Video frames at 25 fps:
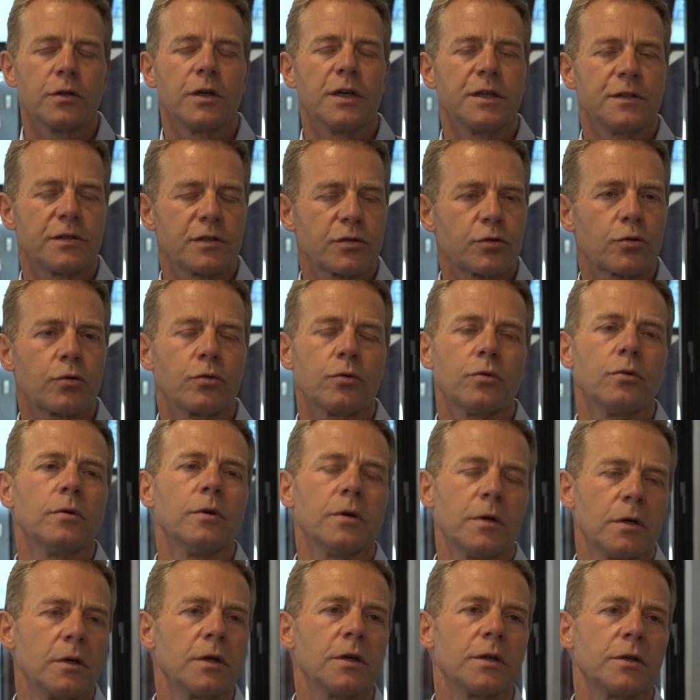It's
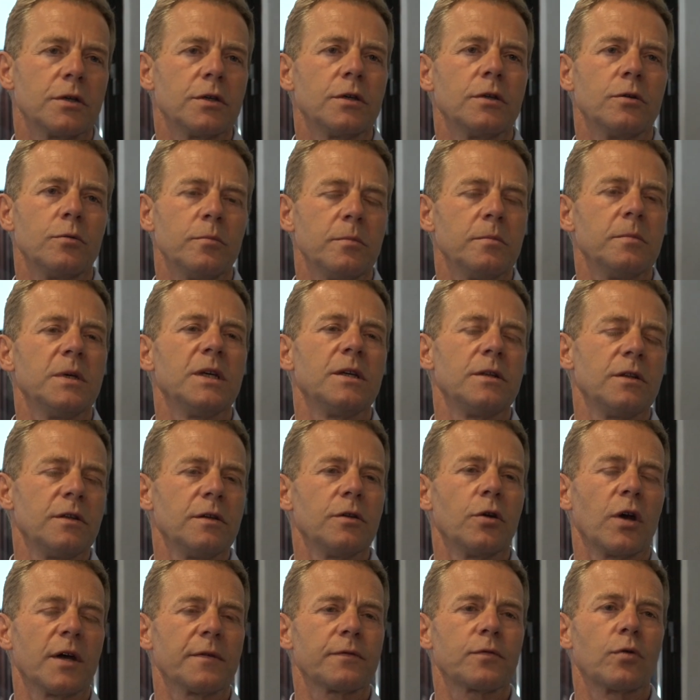true. You mean
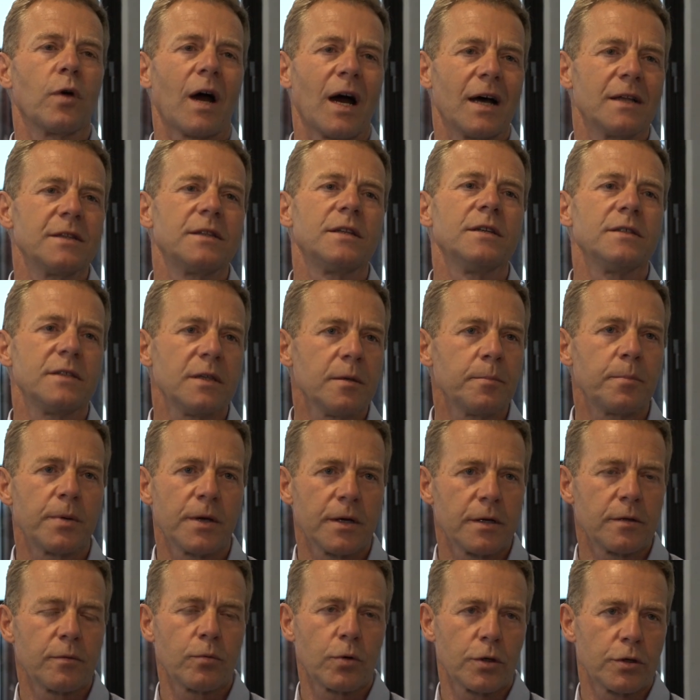you have to
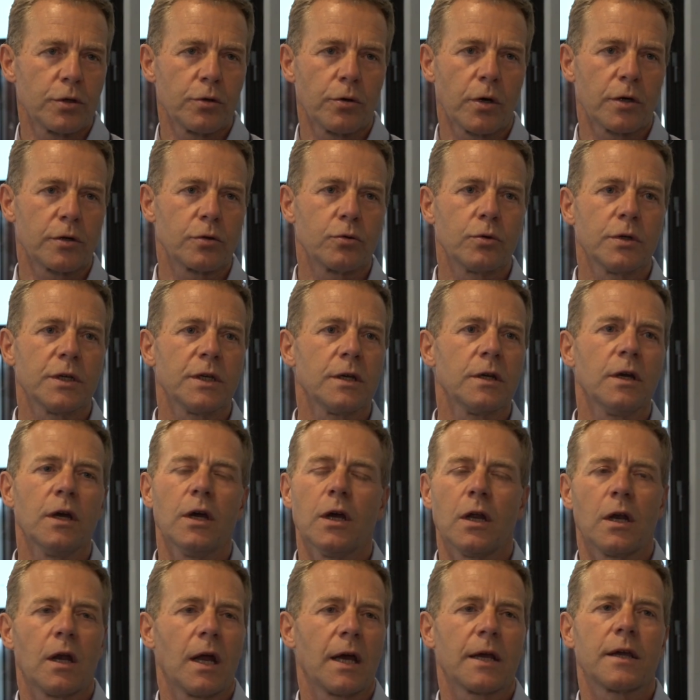anticipate what you are doing.
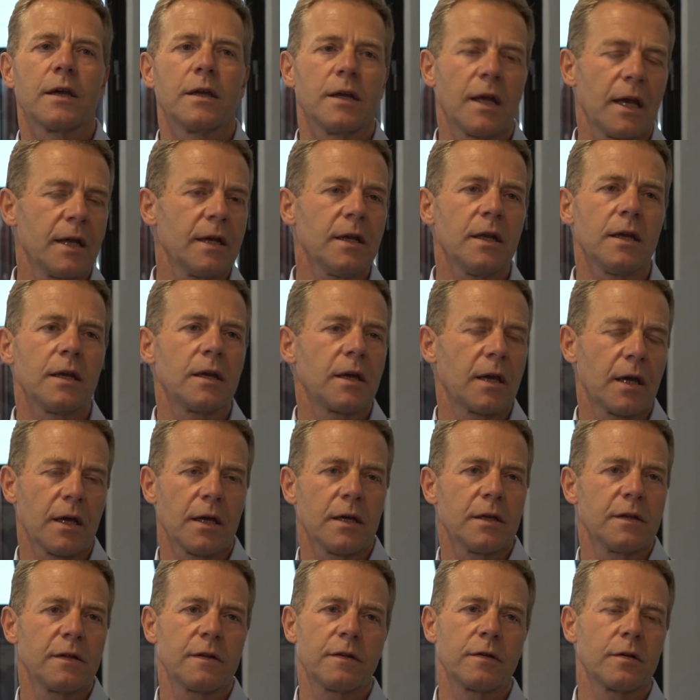Like in any
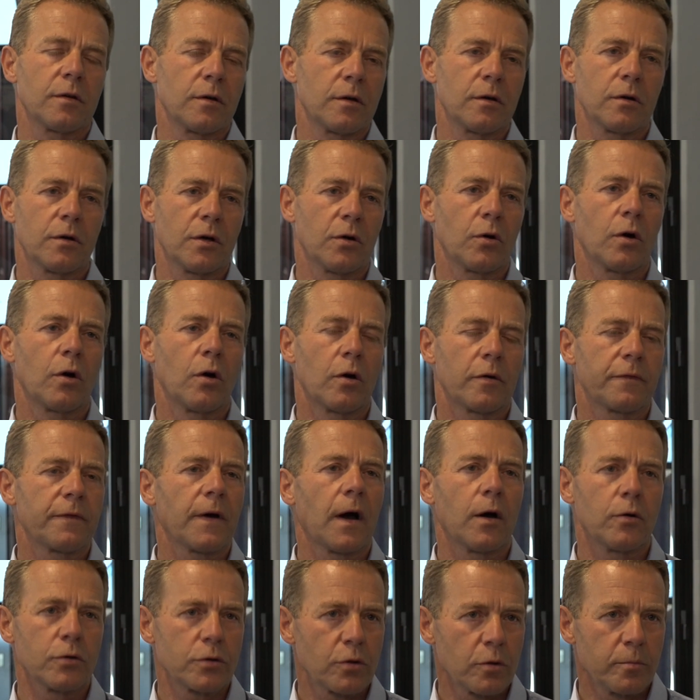case of
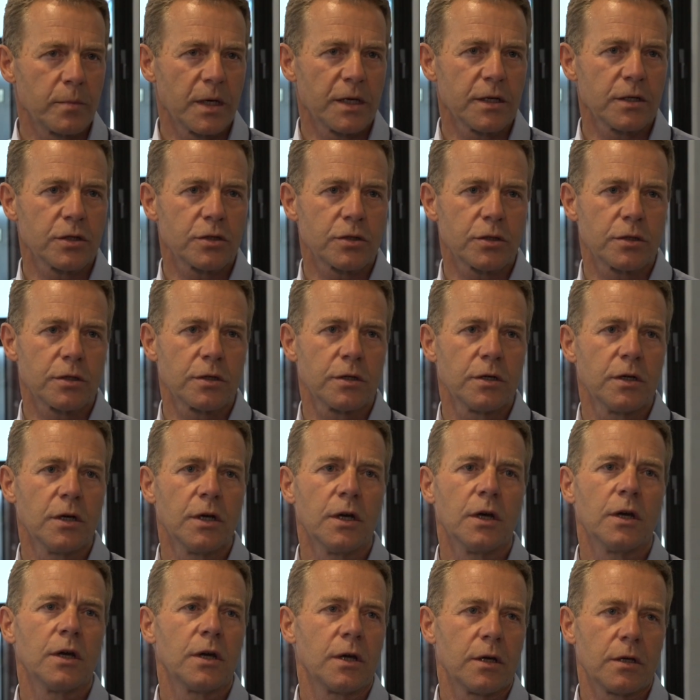automation,
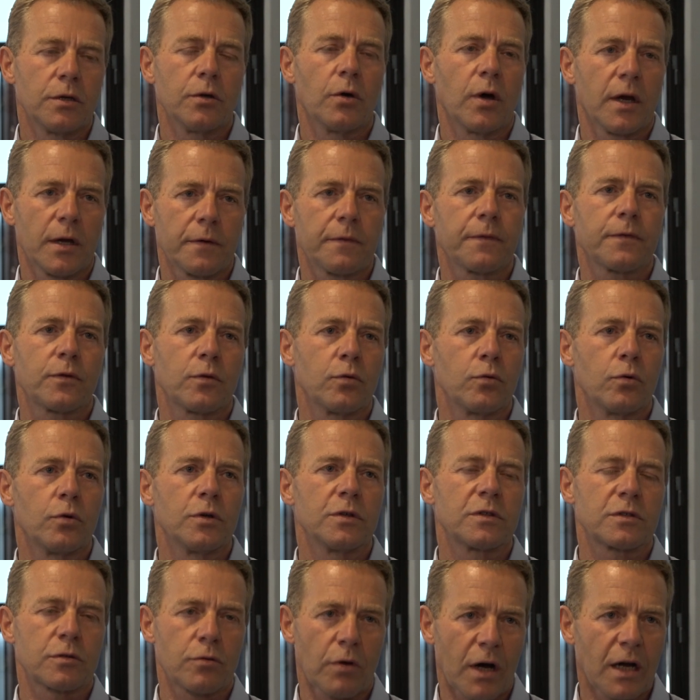you have
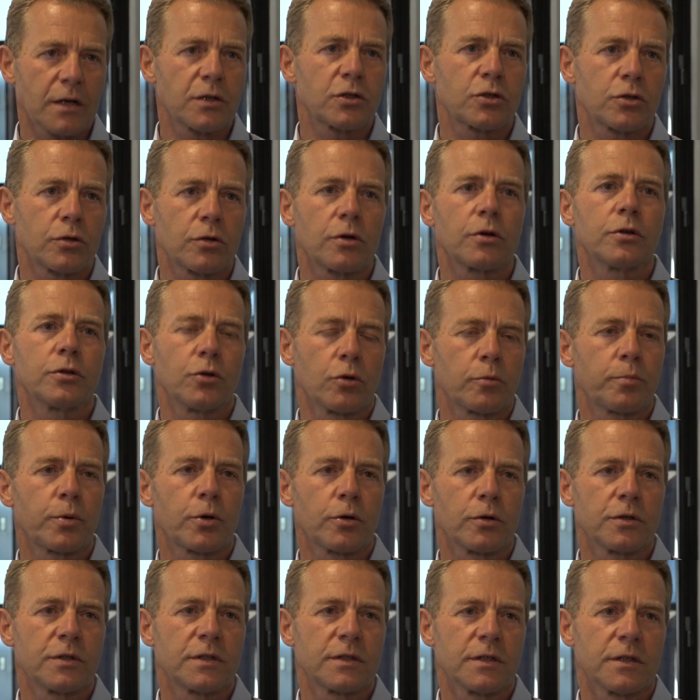to structure your
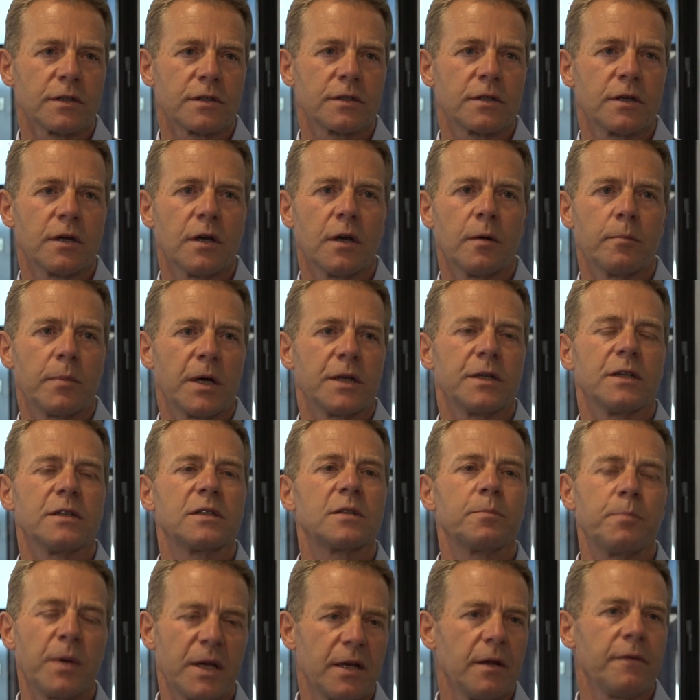process, but
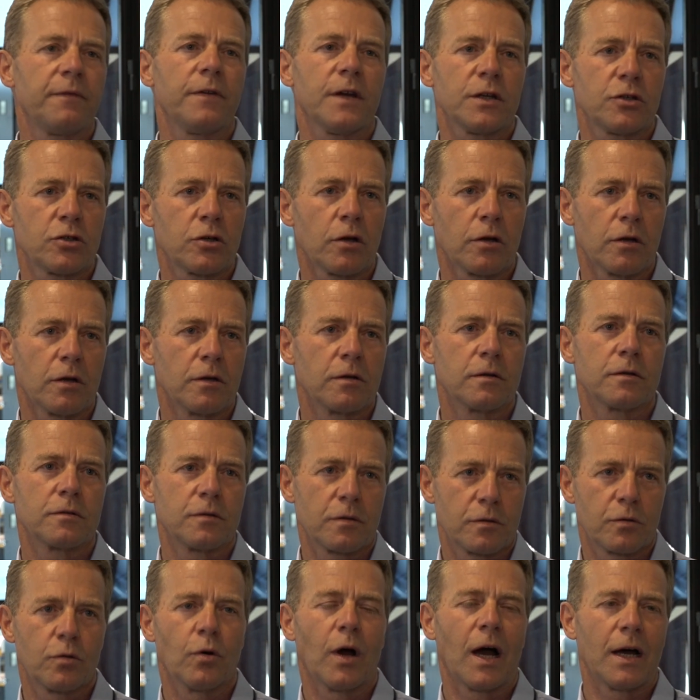it's beneficial
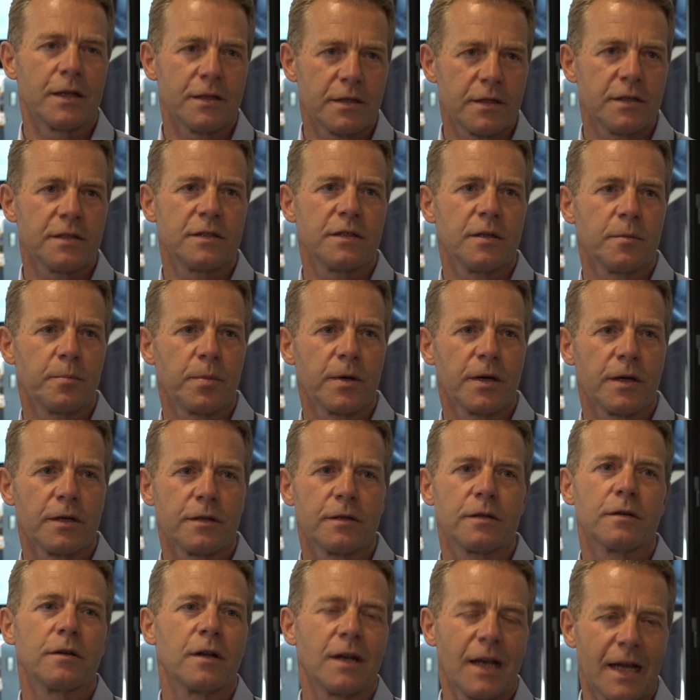to
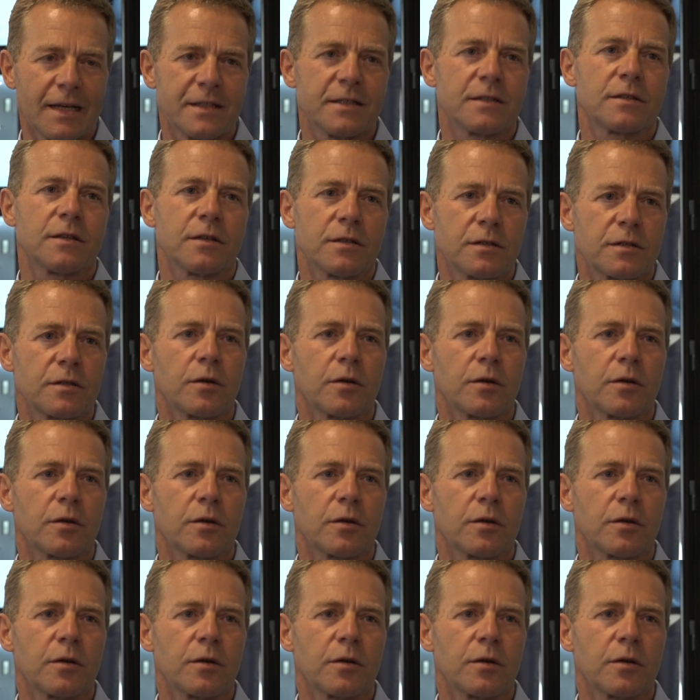anticipate, less